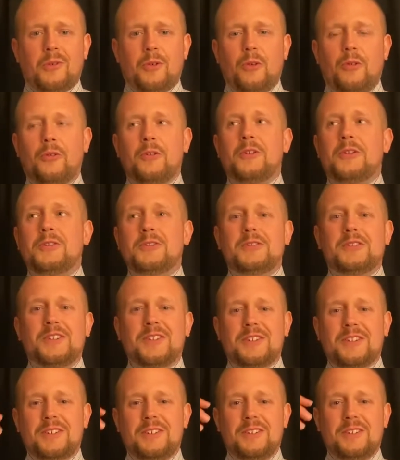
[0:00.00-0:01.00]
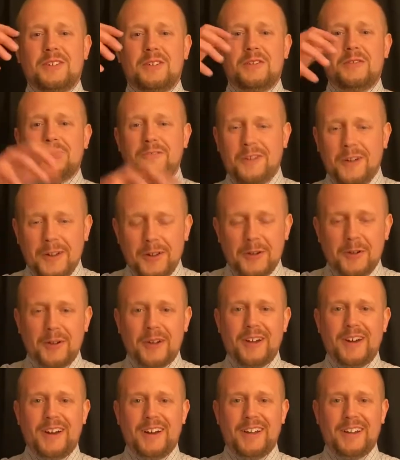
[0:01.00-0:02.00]
or for you to follow
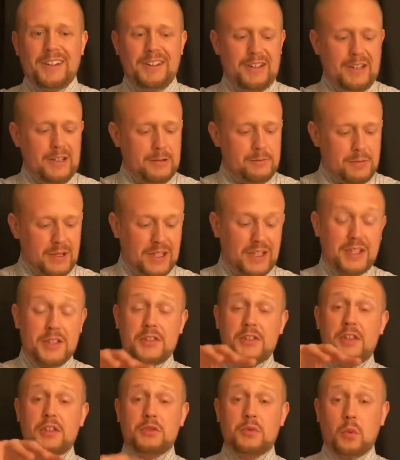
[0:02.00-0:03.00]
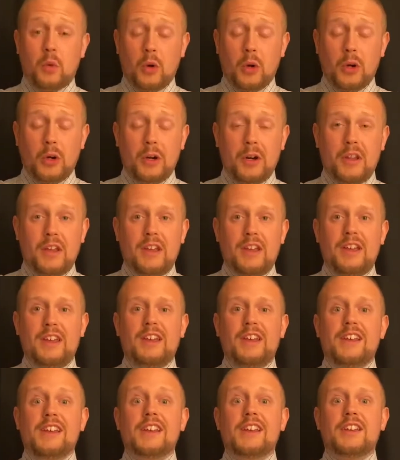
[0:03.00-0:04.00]
God because his word
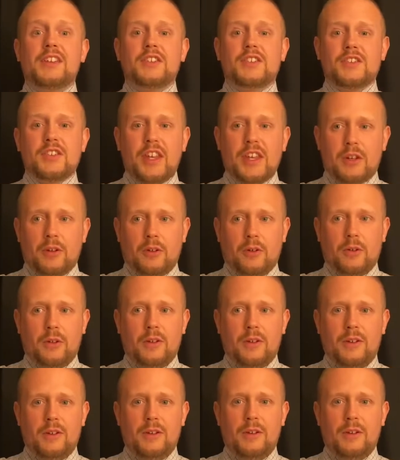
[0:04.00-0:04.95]
is settled